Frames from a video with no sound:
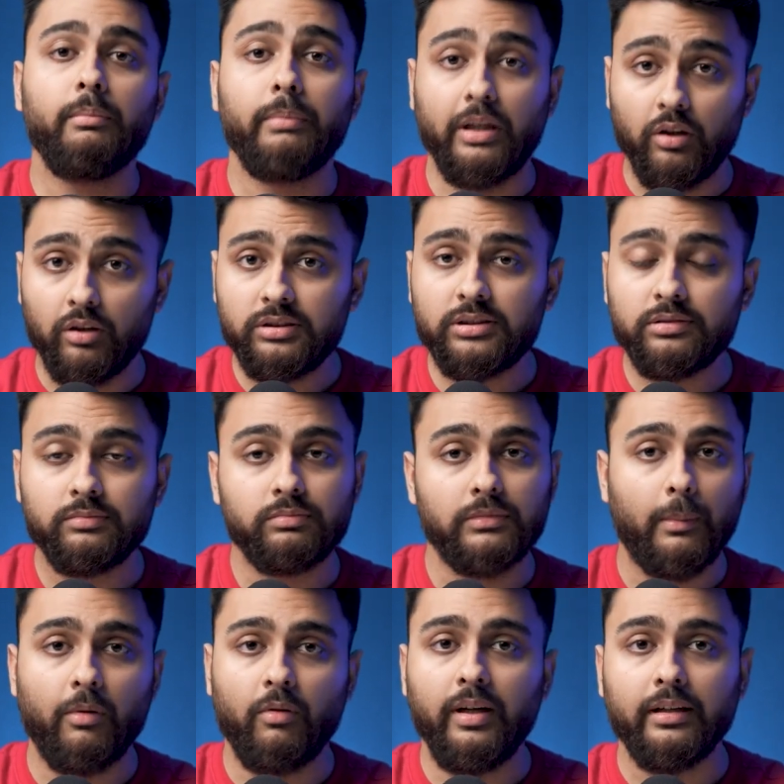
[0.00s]
Because,
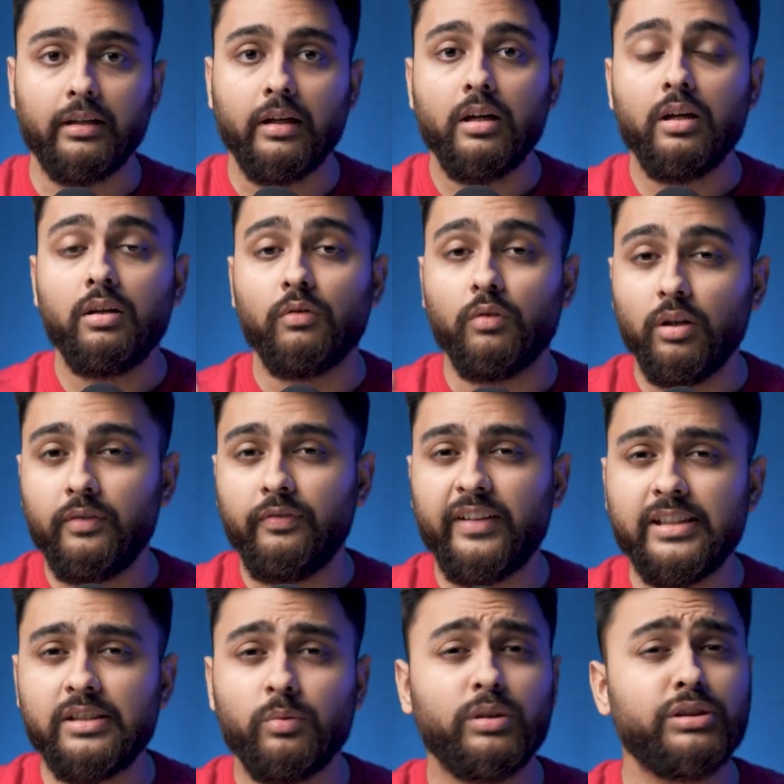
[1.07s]
number one,
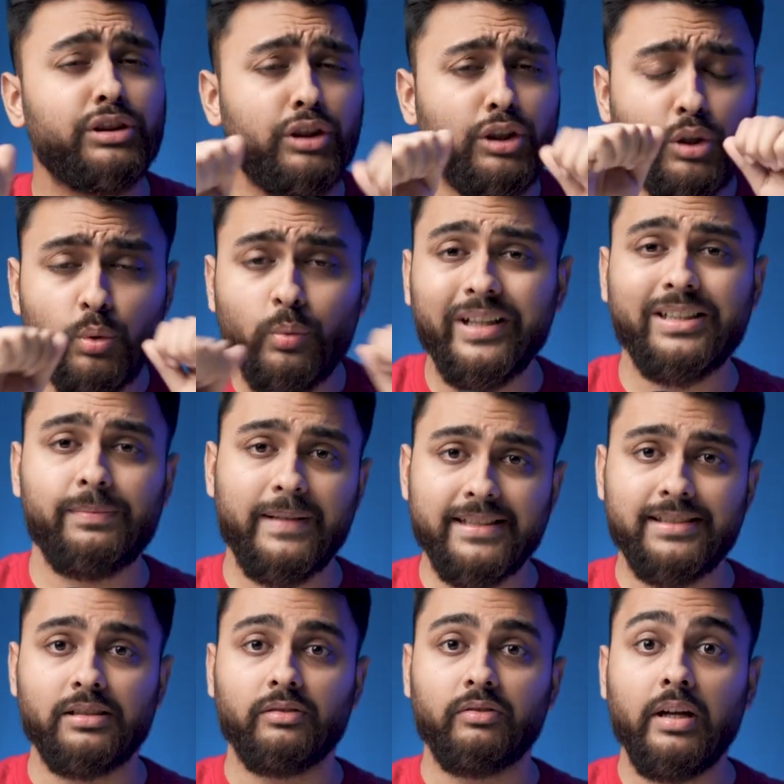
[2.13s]
Wordfence was too
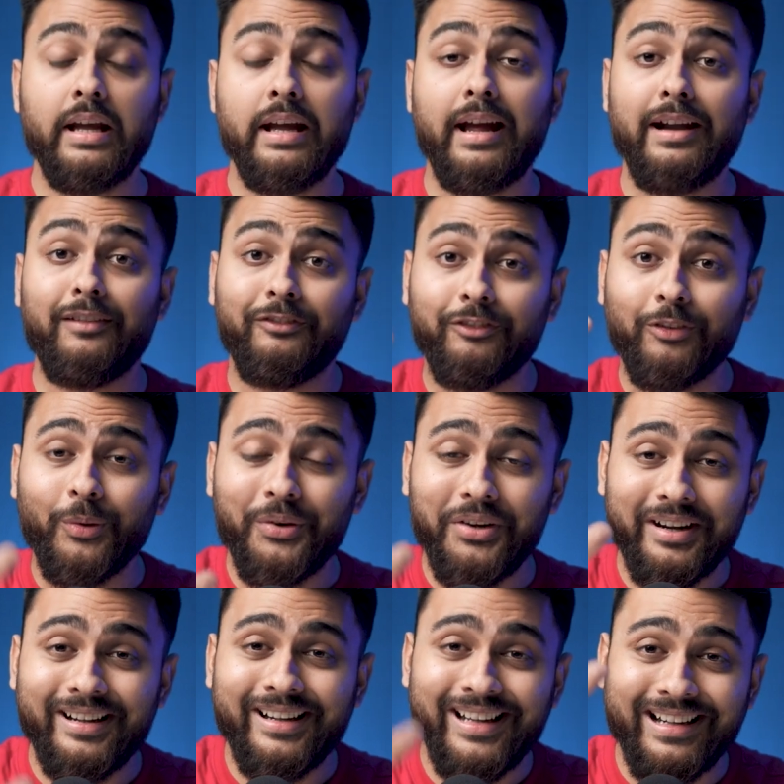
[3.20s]
expensive at four
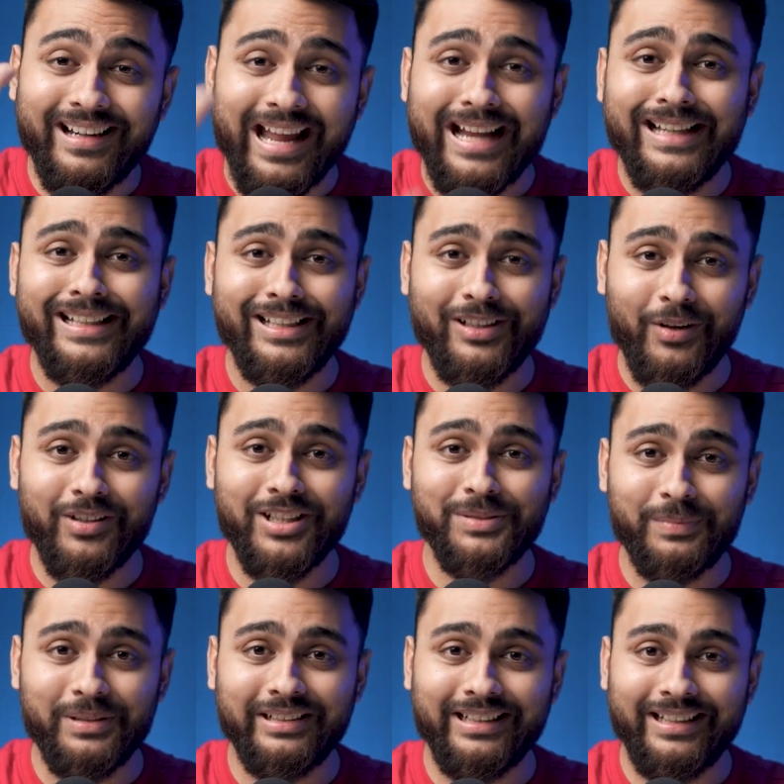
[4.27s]
hundred ninety dollars
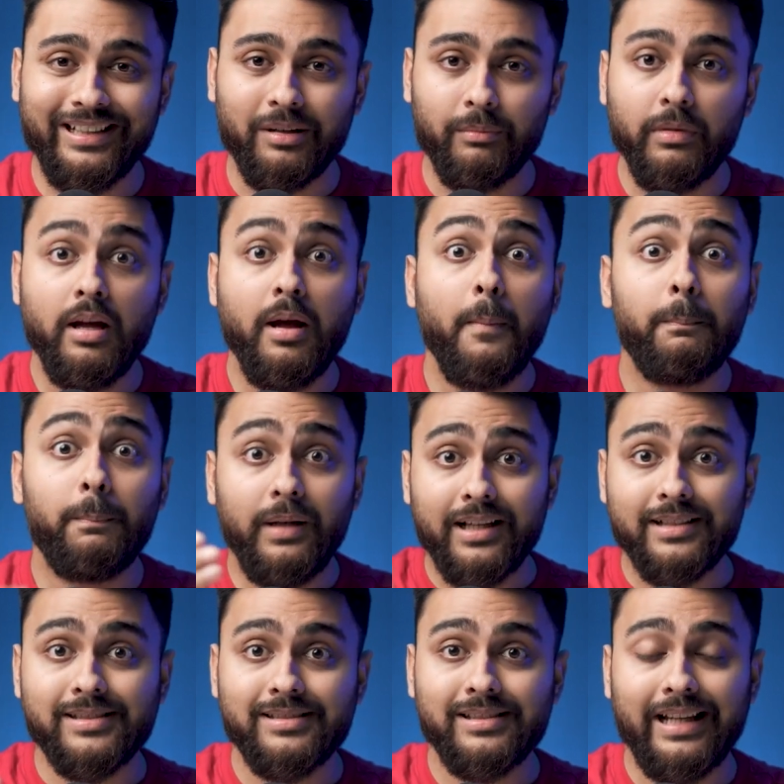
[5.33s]
per cleanup,
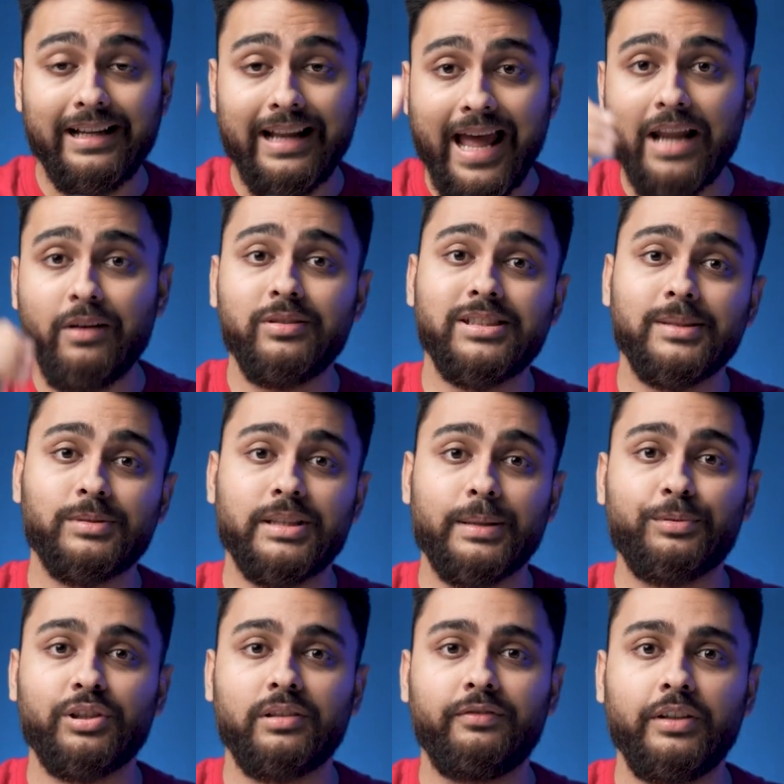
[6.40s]
plus an annual
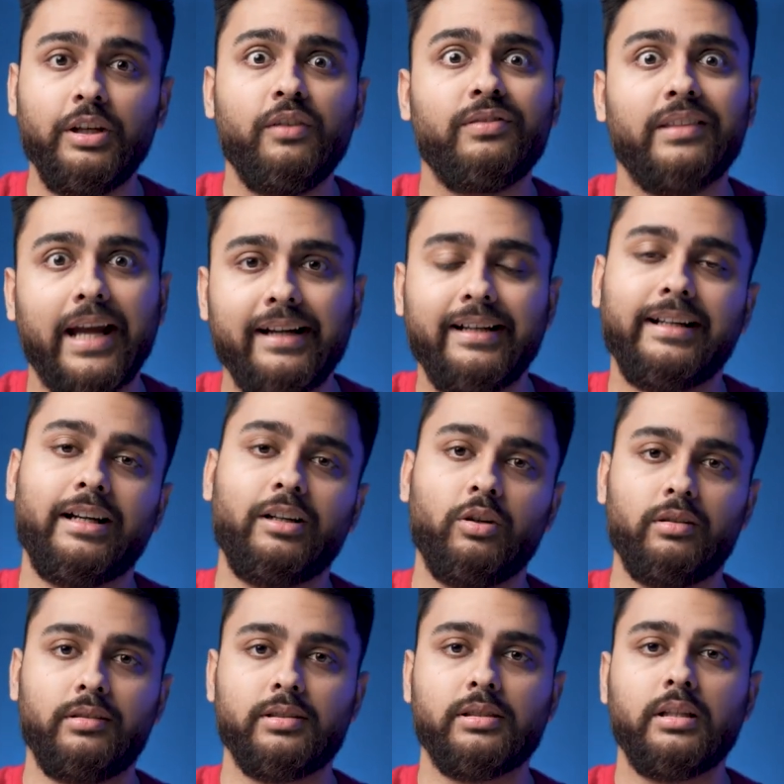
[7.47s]
subscription fee of ninety-nine
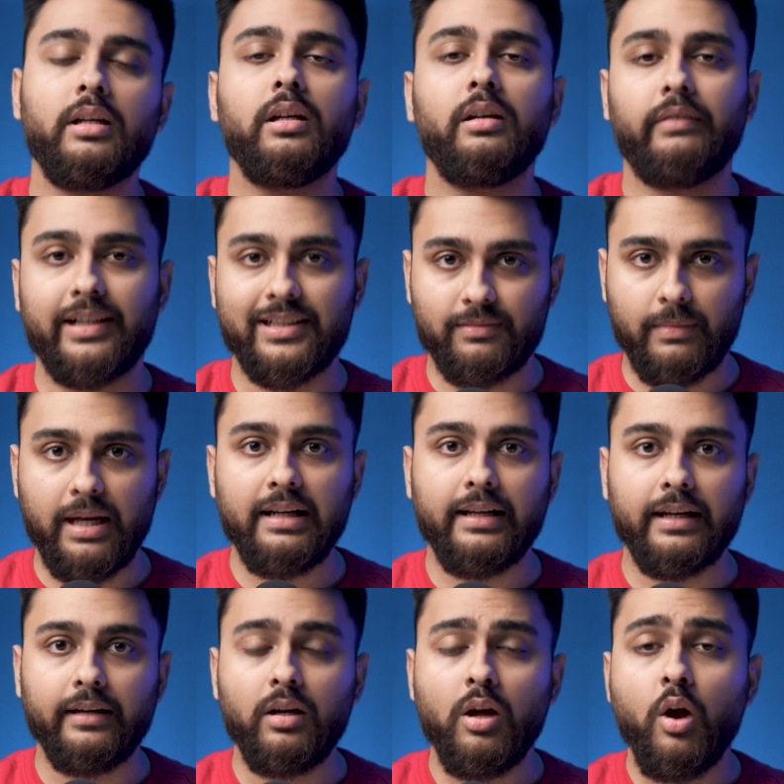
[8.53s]
dollars, whereas
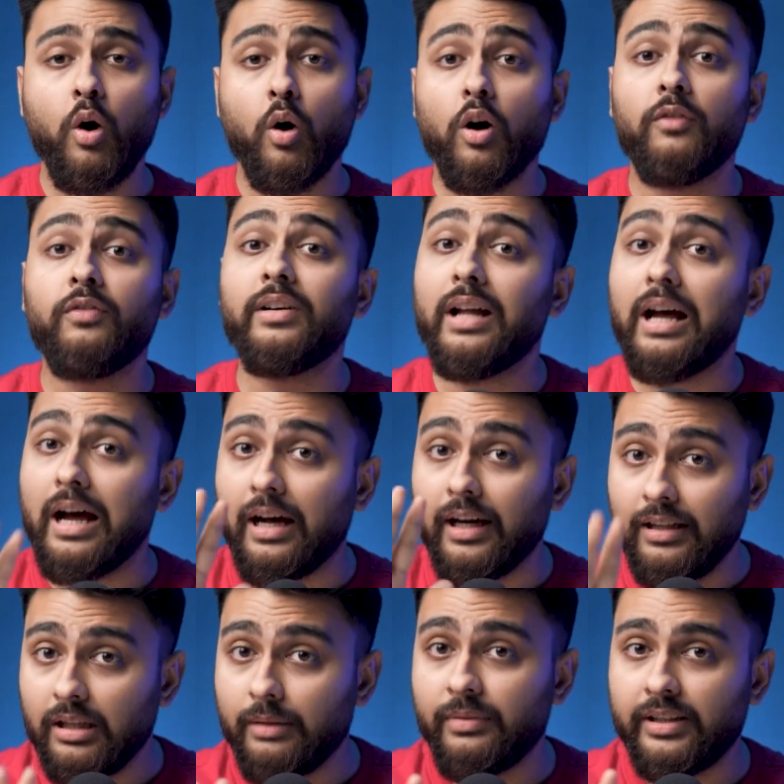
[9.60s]
Malcare offered
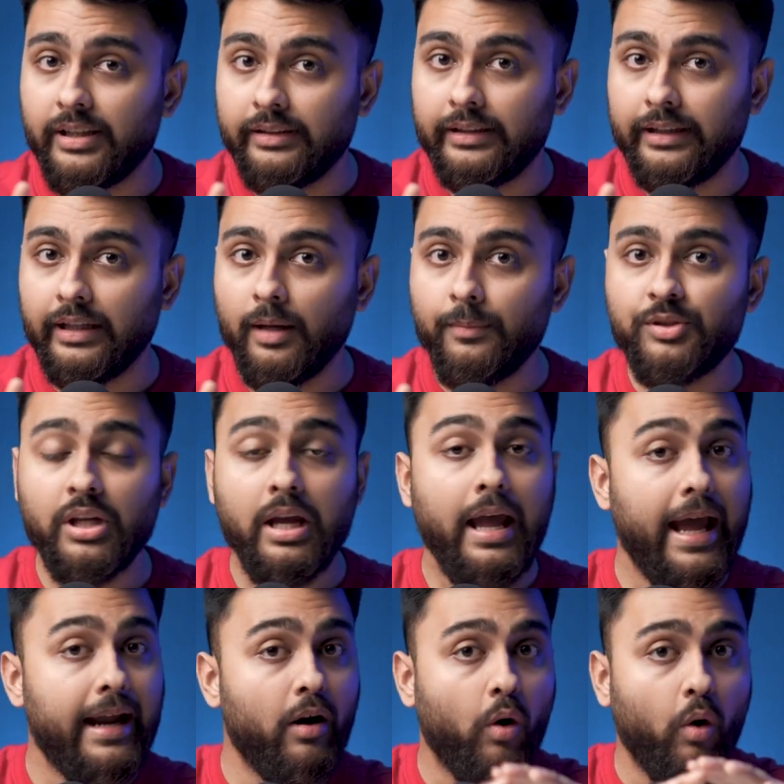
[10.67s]
unlimited cleanups
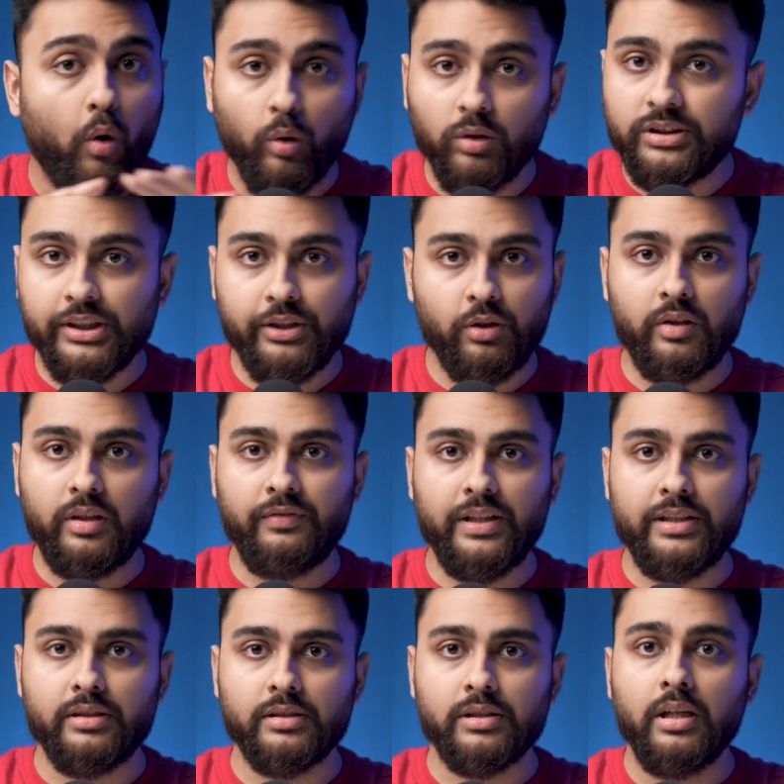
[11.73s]
and all security
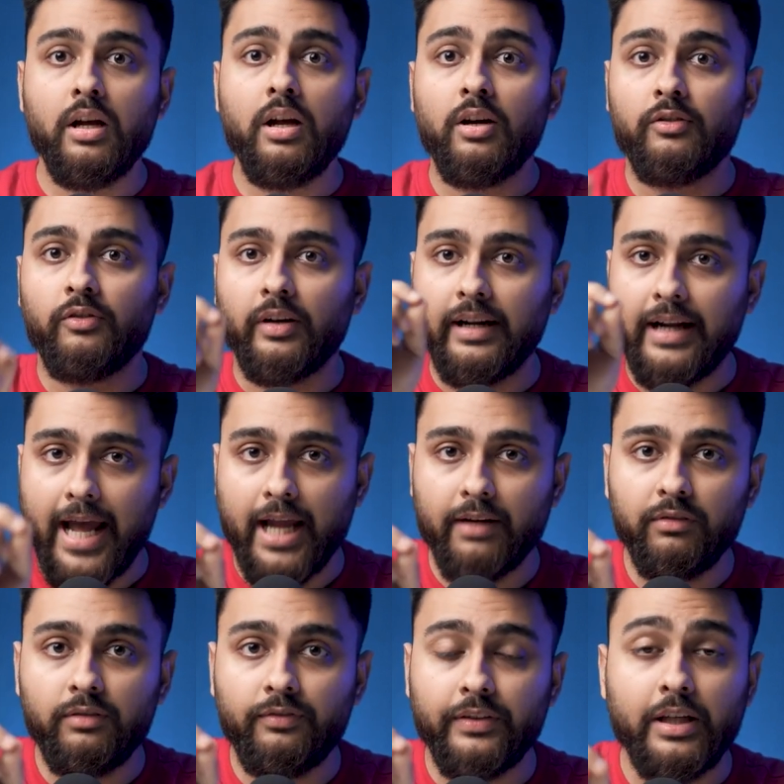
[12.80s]
features for an
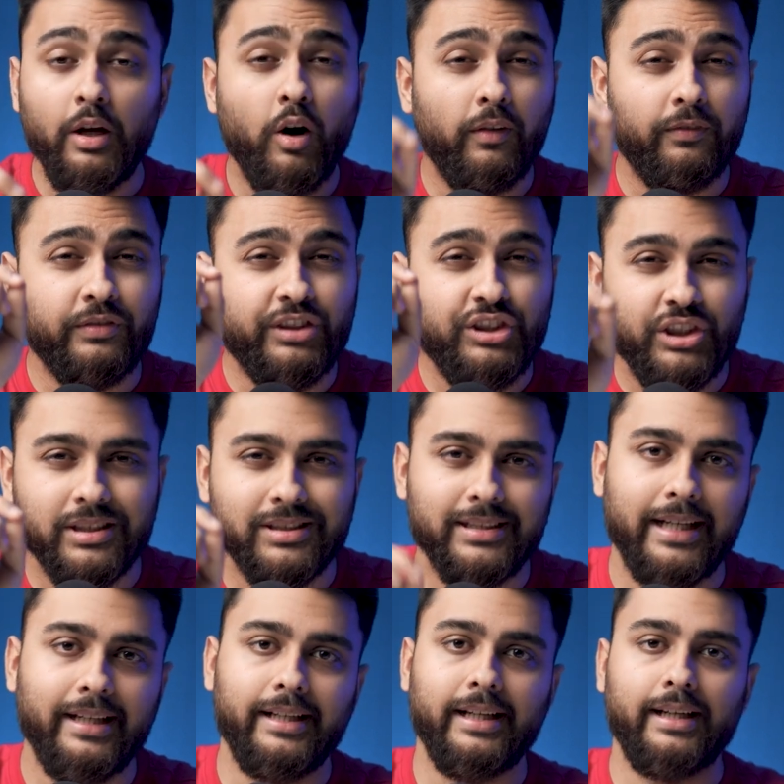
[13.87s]
annual fee of just
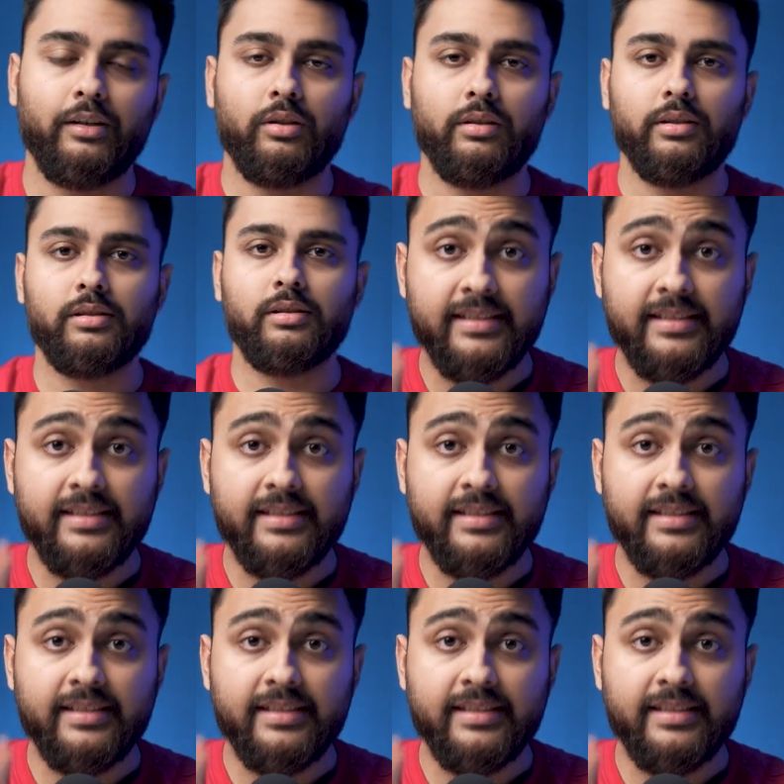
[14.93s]
ninety-nine dollars.